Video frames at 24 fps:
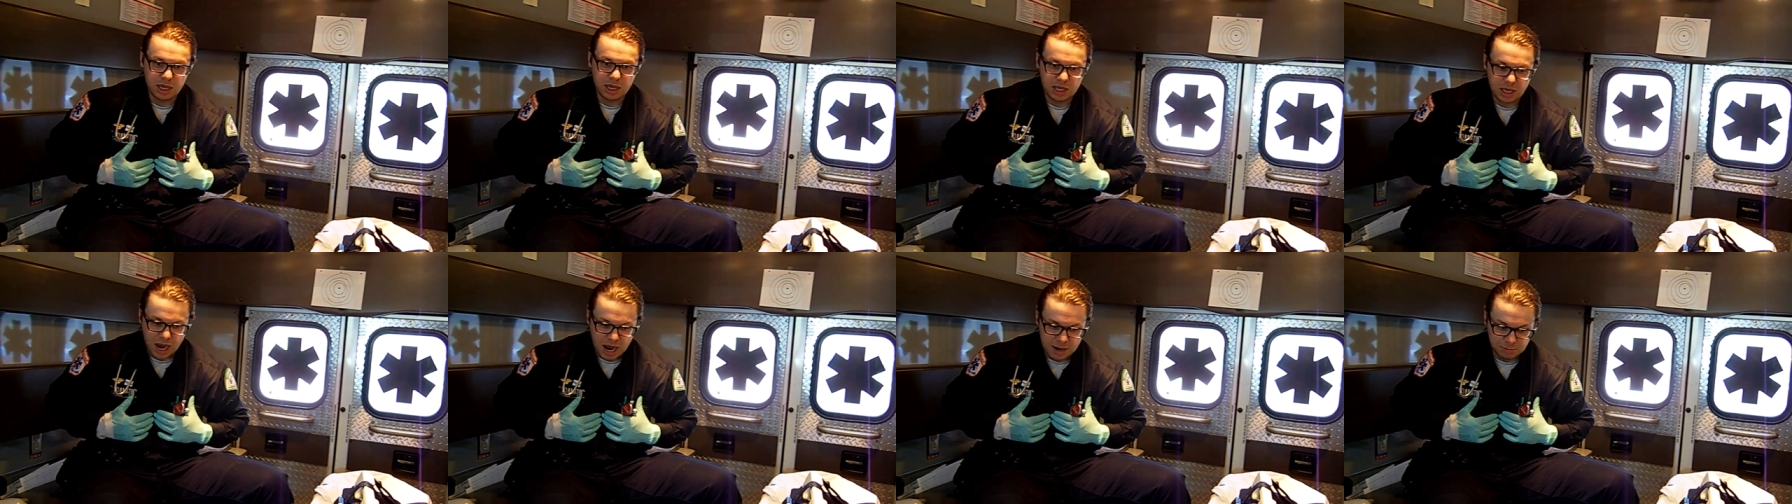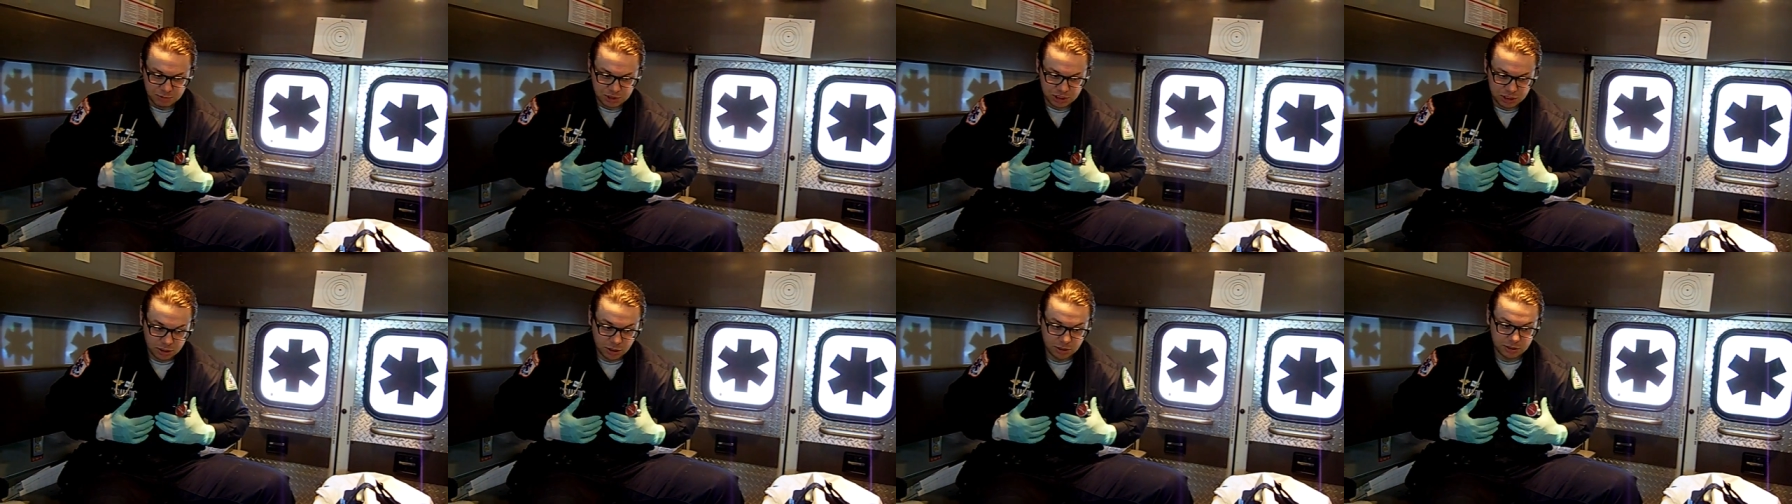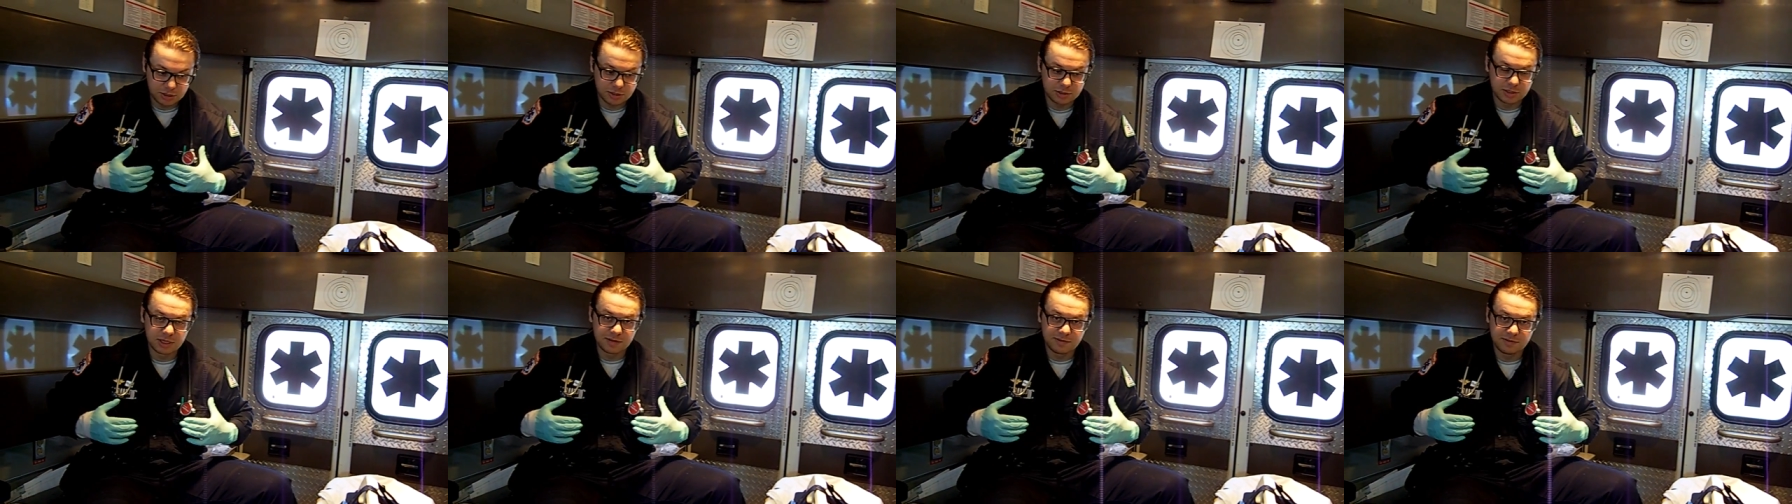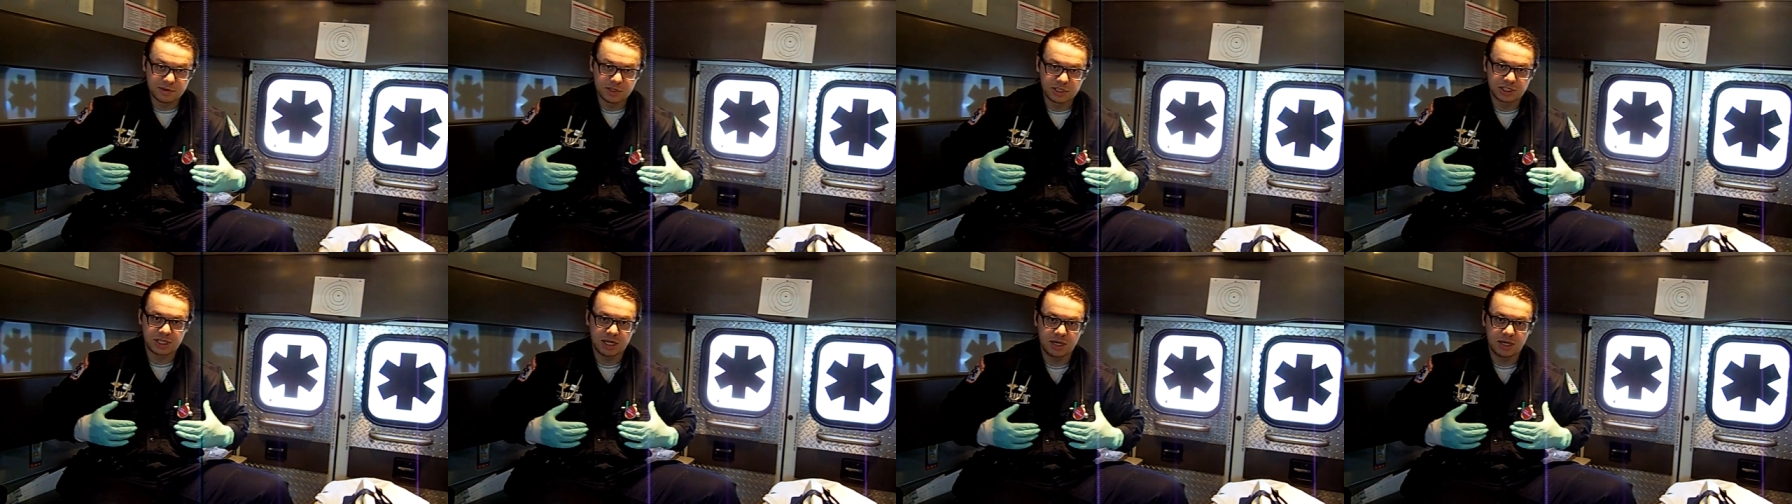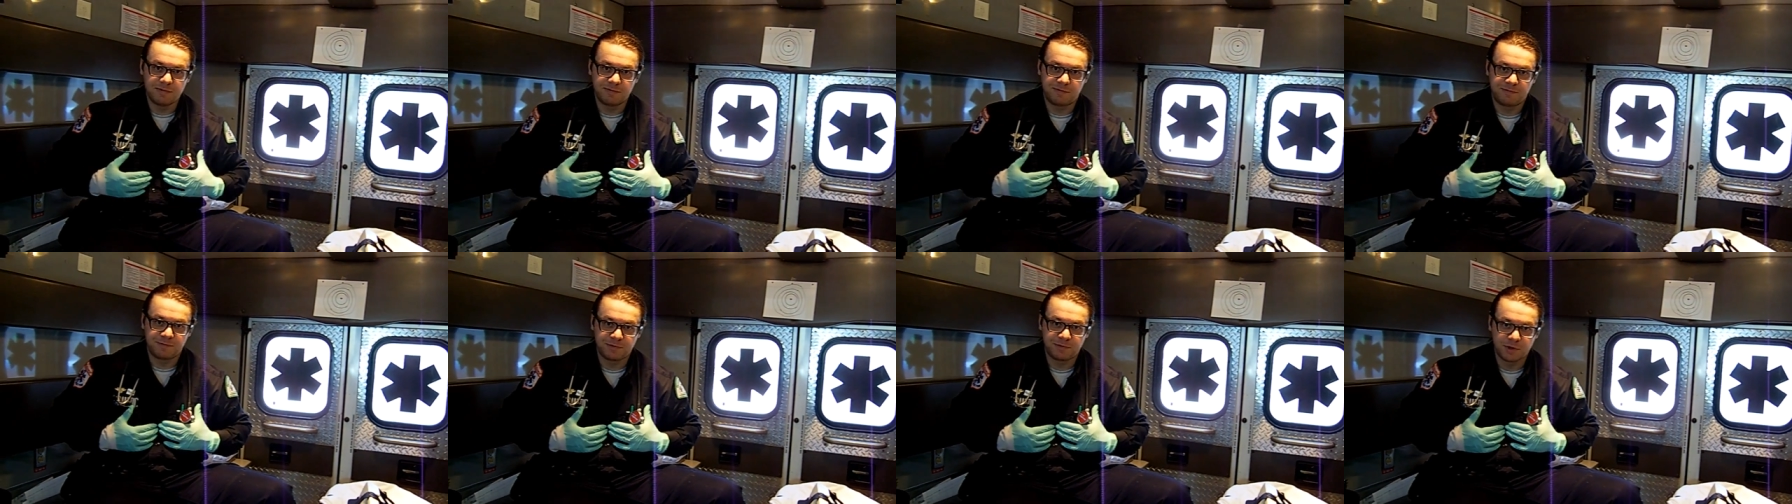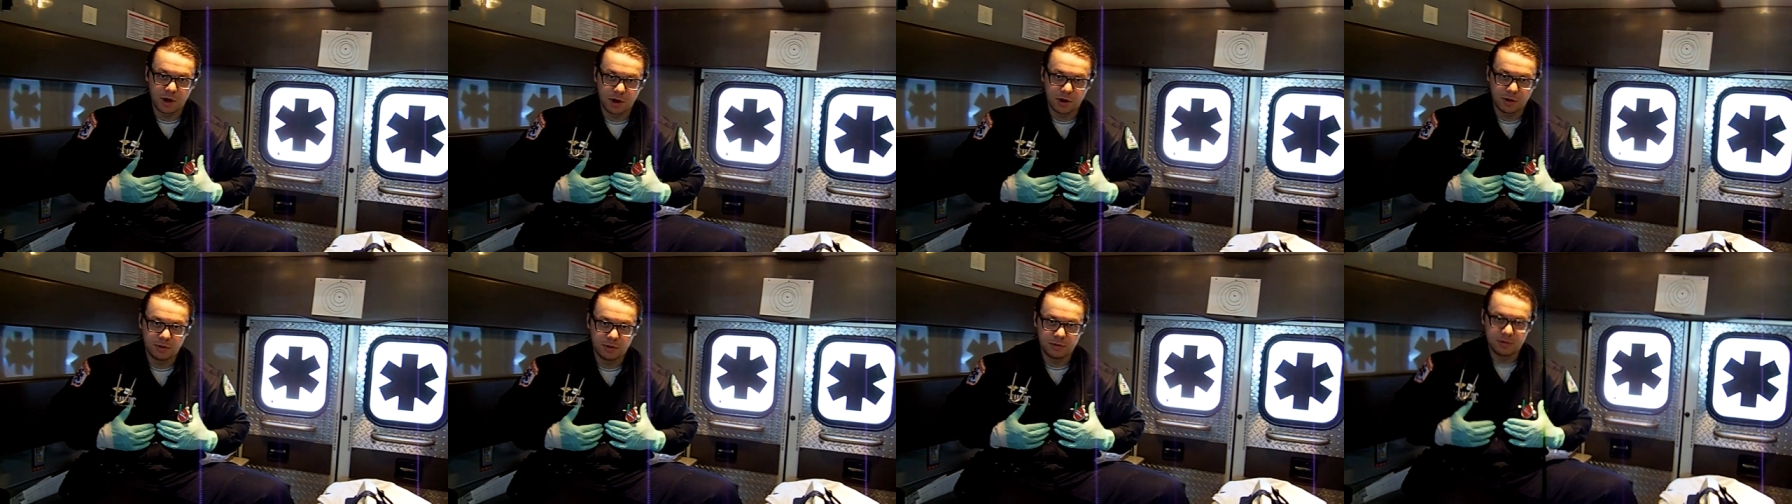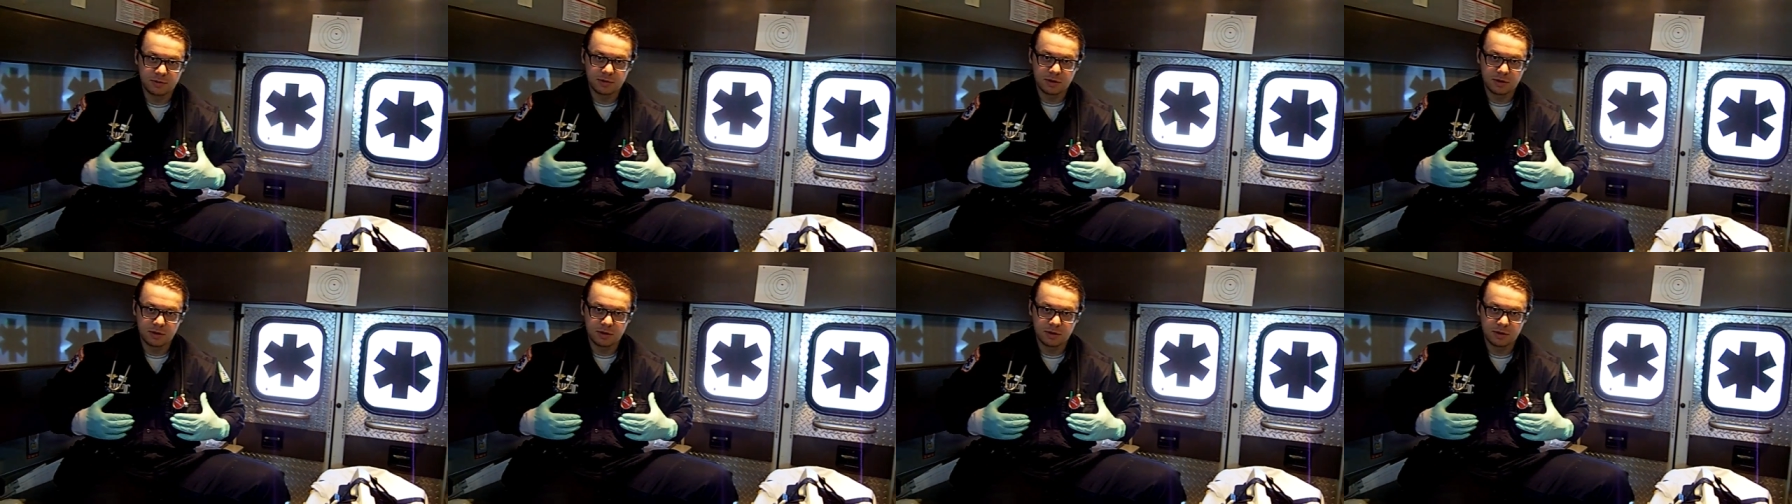I'm still gonna deliver the same flow.